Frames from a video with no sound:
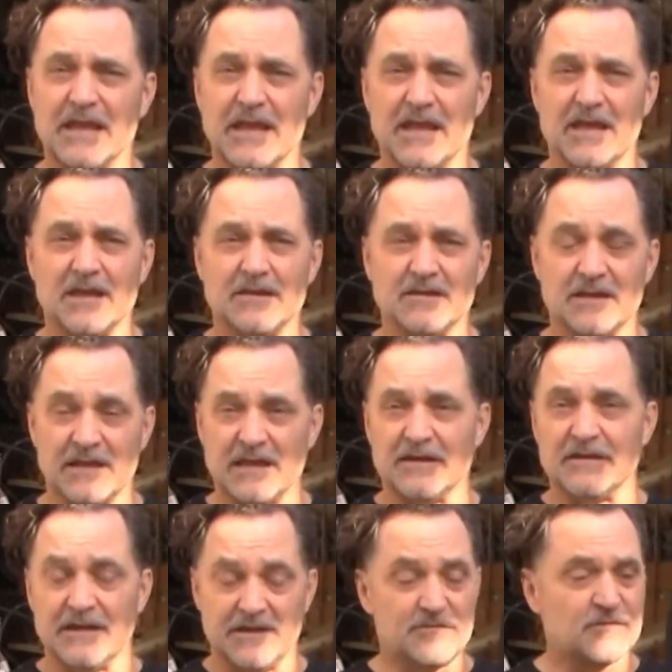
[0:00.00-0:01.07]
And again,
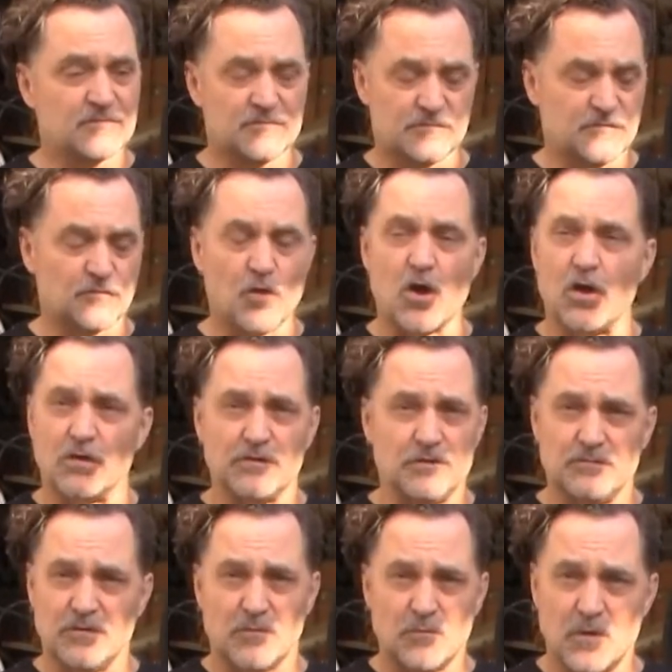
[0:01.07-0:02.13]
it's strong. You
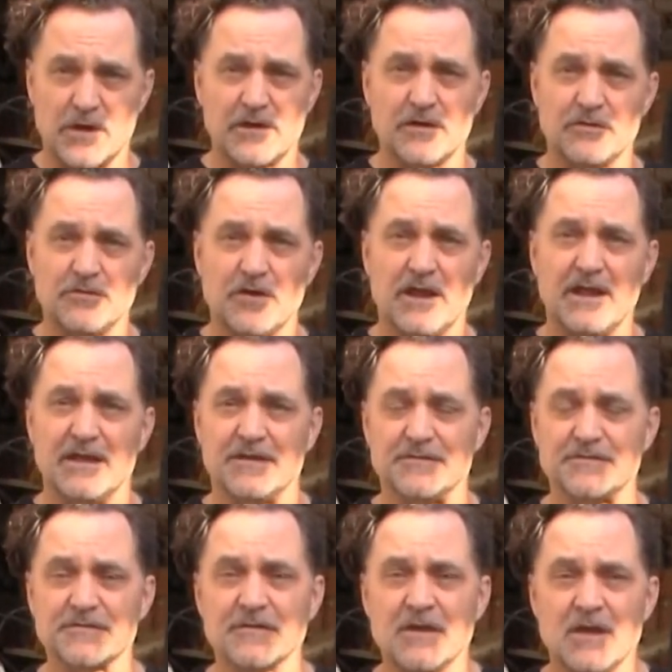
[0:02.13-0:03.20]
don't want it on your
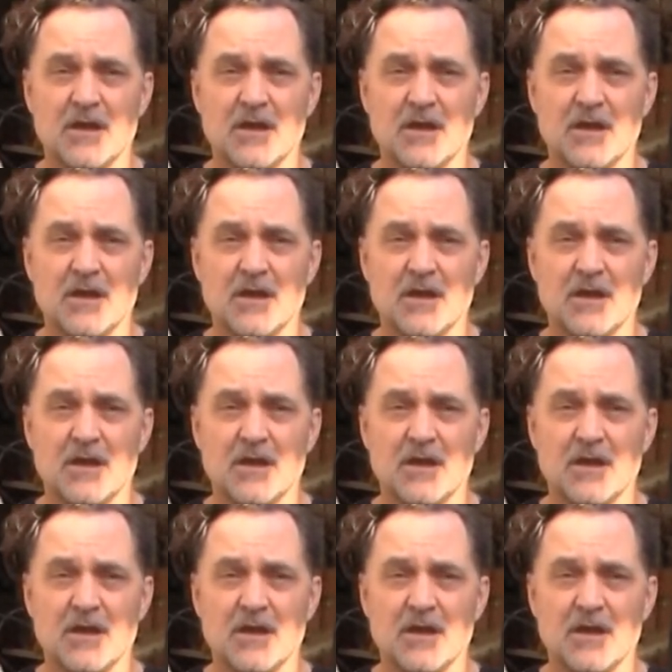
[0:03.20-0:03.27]
hands,